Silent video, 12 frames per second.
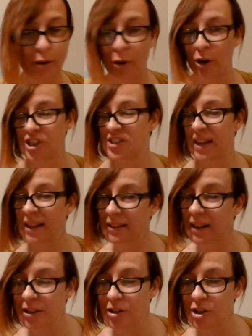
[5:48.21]
or just
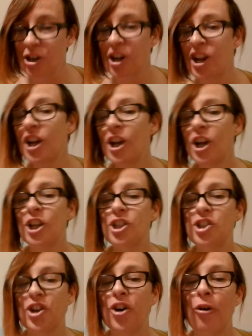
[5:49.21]
English.
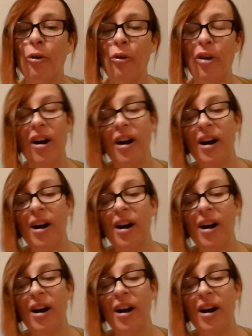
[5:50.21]
So,